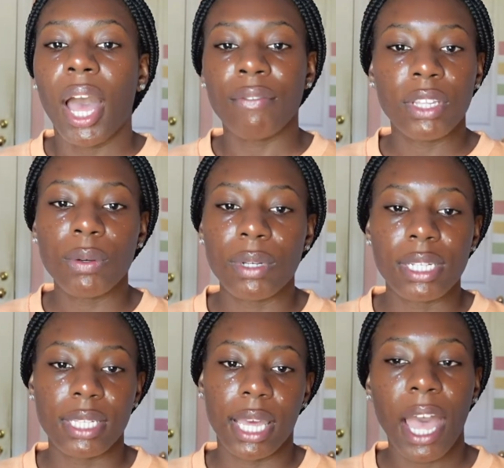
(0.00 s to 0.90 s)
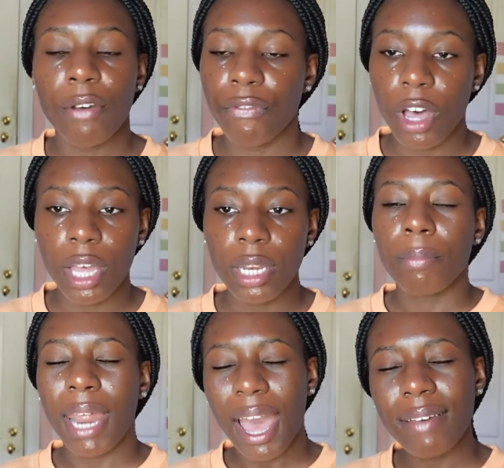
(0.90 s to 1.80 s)
i really want to say have fun
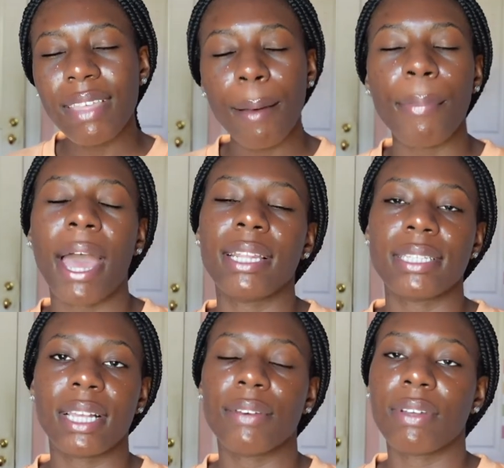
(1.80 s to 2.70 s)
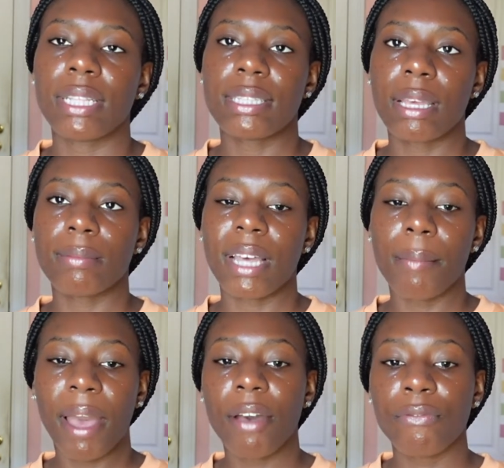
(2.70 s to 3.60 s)
but have that balance life at the same
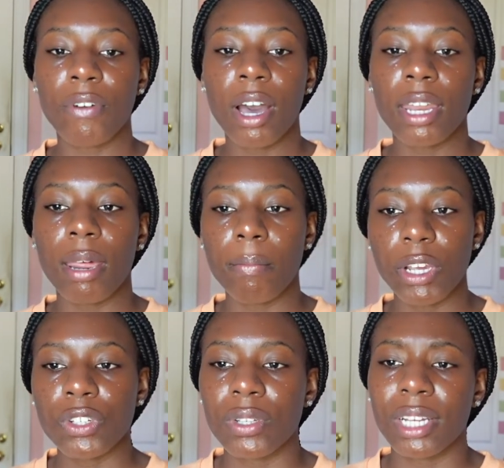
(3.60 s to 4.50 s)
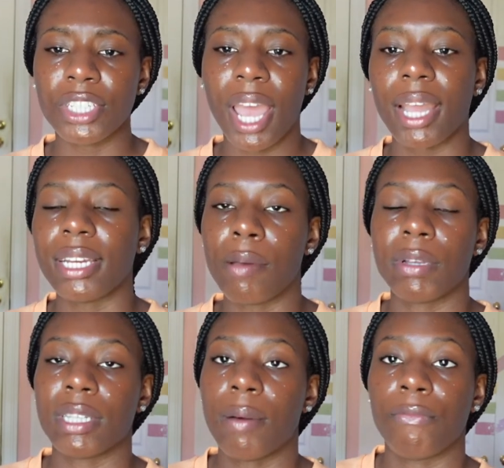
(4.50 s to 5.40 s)
time have fun and make sure that your academics come